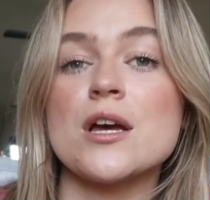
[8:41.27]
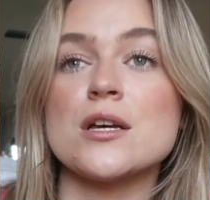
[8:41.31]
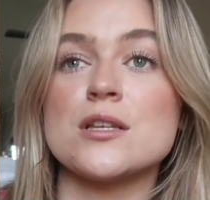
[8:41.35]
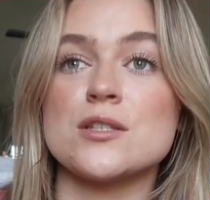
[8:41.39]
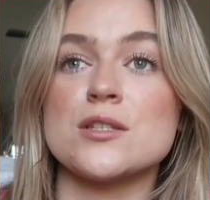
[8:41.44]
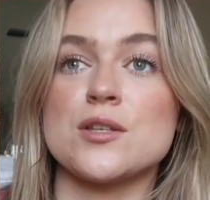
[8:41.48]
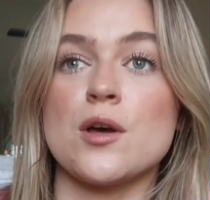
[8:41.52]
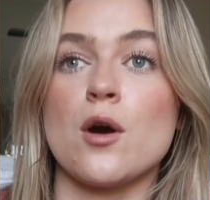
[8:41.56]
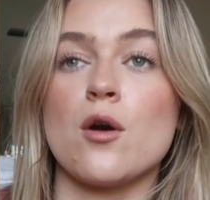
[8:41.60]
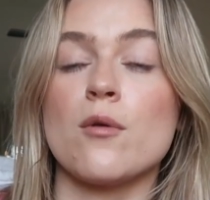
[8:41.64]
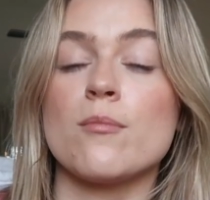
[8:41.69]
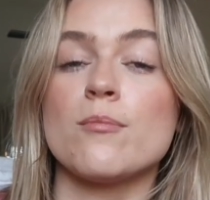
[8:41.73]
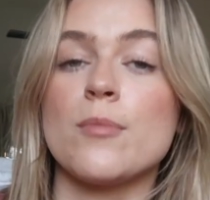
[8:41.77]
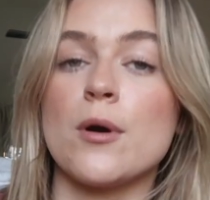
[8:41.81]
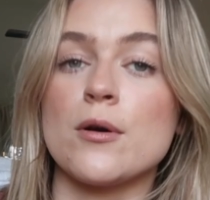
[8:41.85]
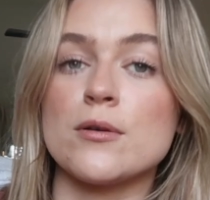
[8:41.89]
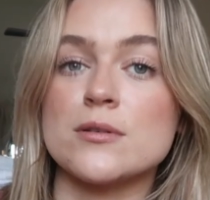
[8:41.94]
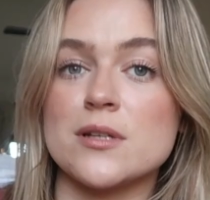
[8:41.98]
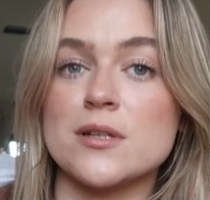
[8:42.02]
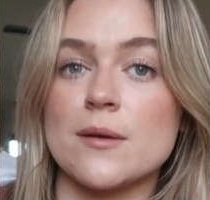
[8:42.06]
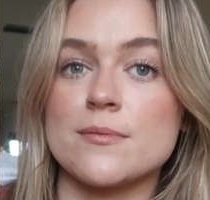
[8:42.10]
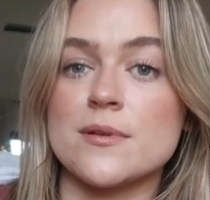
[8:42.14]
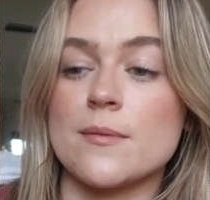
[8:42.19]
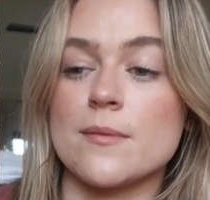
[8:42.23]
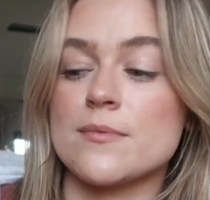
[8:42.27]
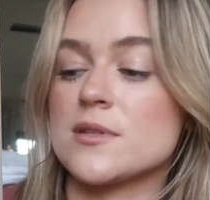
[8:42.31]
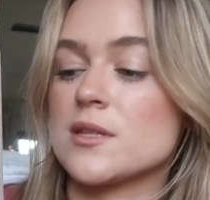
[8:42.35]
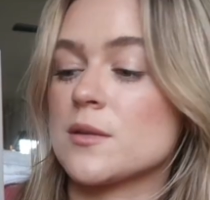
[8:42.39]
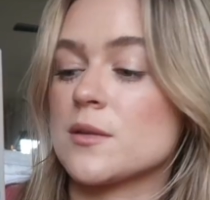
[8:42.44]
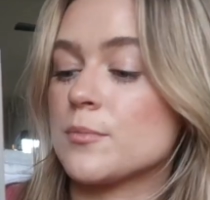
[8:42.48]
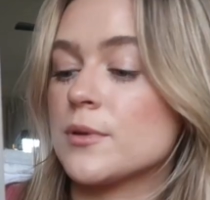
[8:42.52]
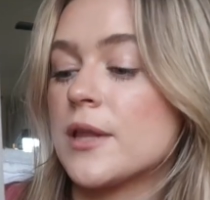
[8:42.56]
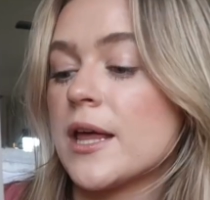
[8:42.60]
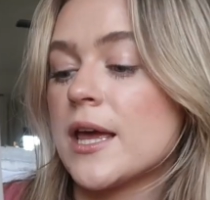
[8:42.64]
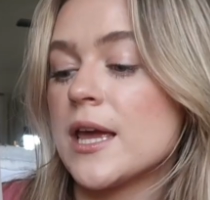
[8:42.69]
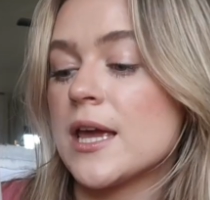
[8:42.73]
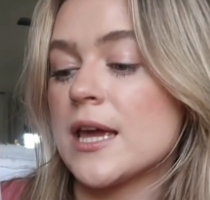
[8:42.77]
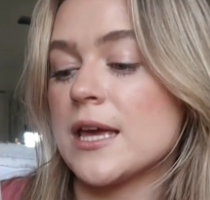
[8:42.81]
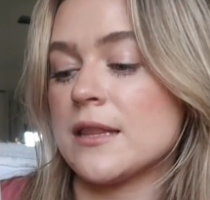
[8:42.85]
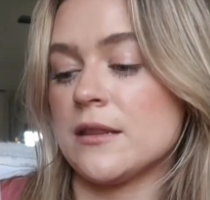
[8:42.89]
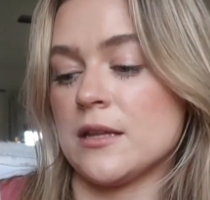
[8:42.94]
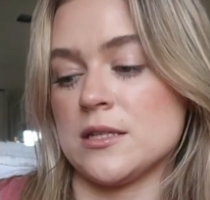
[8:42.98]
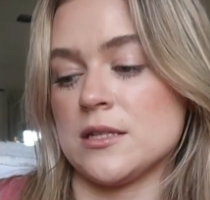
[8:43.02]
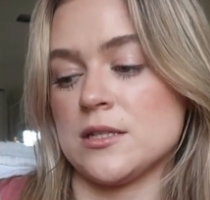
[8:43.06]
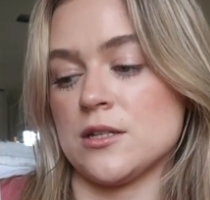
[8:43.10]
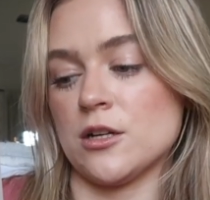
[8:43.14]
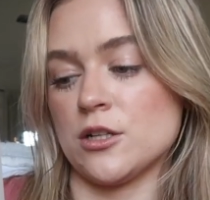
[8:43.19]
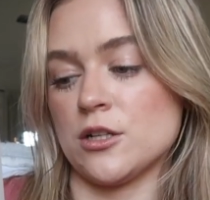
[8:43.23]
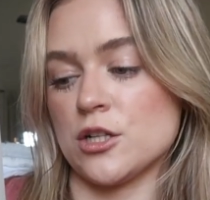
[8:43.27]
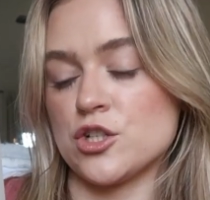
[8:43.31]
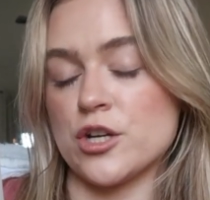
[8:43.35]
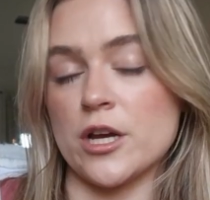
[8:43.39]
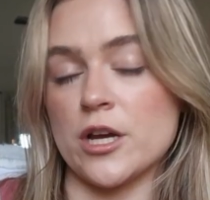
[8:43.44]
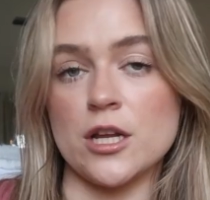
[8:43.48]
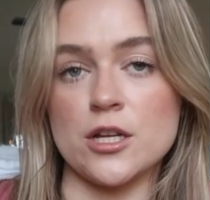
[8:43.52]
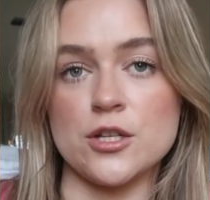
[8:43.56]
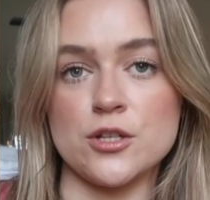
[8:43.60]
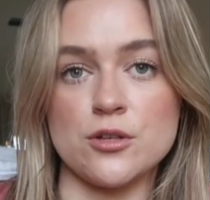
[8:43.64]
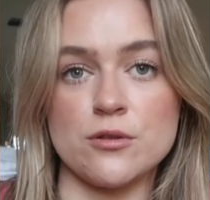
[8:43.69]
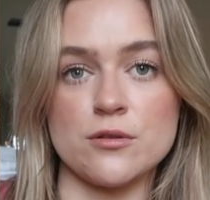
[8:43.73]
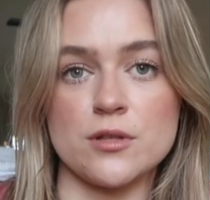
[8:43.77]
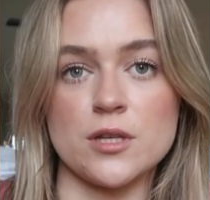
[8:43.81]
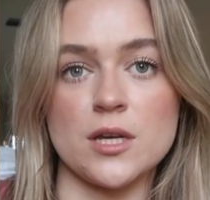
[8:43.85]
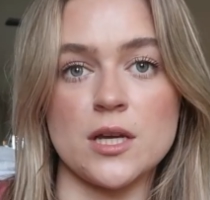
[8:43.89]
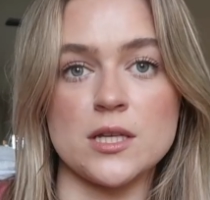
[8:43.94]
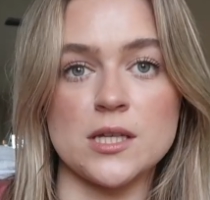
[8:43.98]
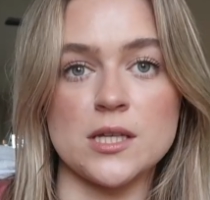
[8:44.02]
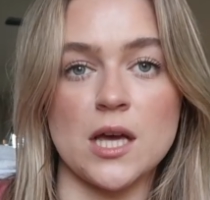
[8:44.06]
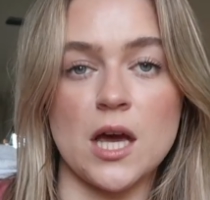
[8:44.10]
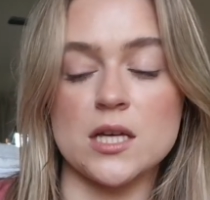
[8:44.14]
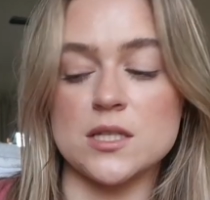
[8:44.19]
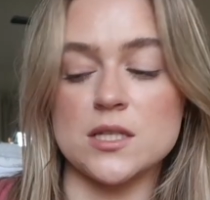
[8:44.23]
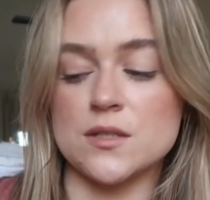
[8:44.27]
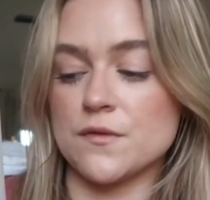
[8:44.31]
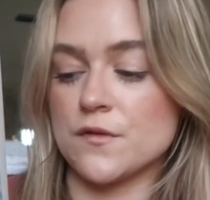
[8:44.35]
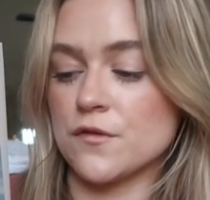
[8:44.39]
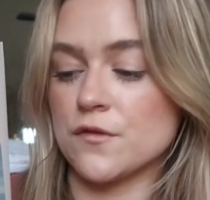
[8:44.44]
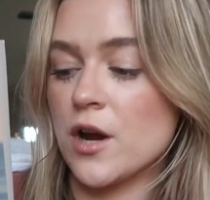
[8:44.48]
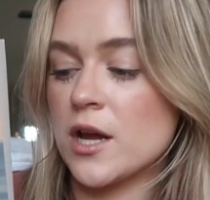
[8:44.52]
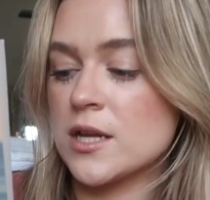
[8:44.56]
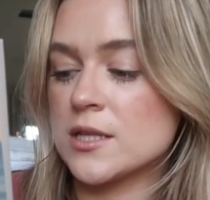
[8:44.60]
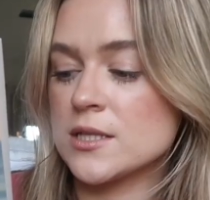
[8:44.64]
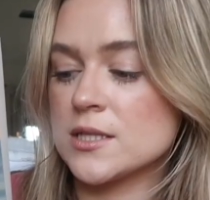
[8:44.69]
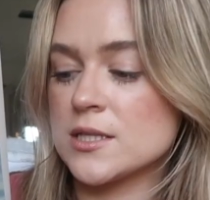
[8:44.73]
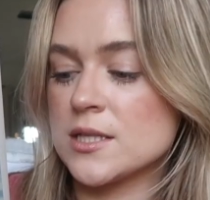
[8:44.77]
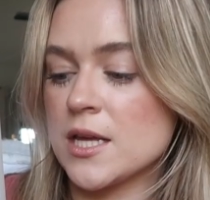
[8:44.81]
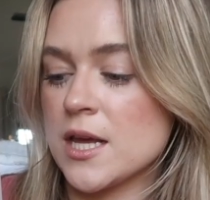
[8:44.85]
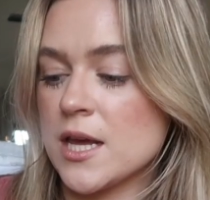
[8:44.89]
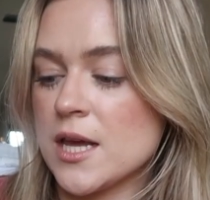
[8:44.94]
So Beau steps up to the plate, and they start to try to do things as friends.